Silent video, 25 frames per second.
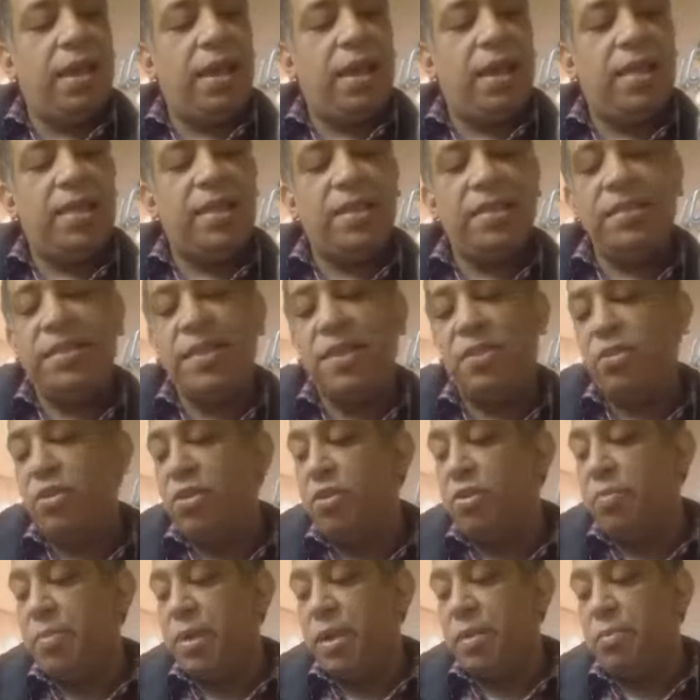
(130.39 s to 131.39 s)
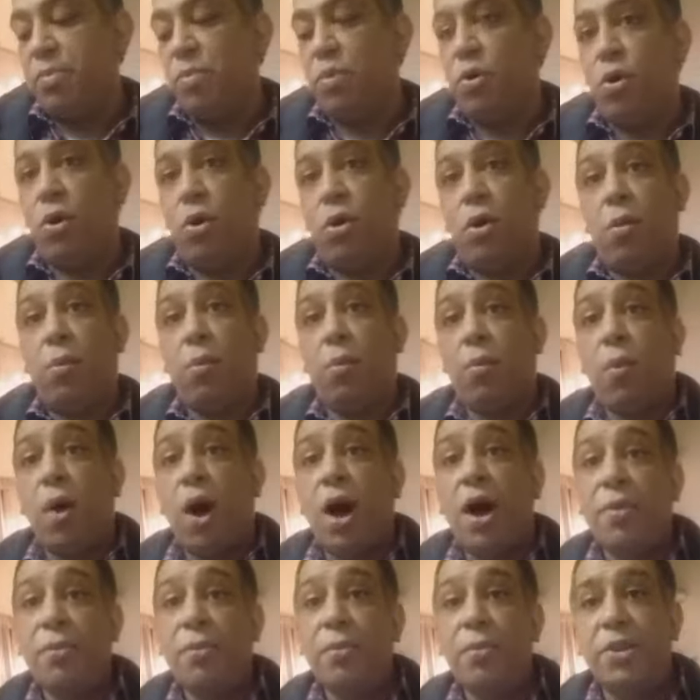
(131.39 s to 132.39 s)
and then tell you a bit more on
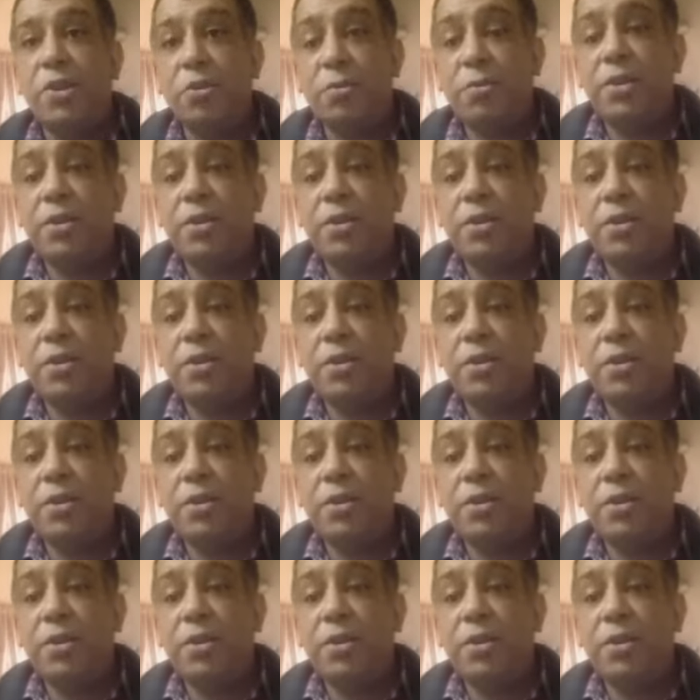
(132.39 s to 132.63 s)
why we should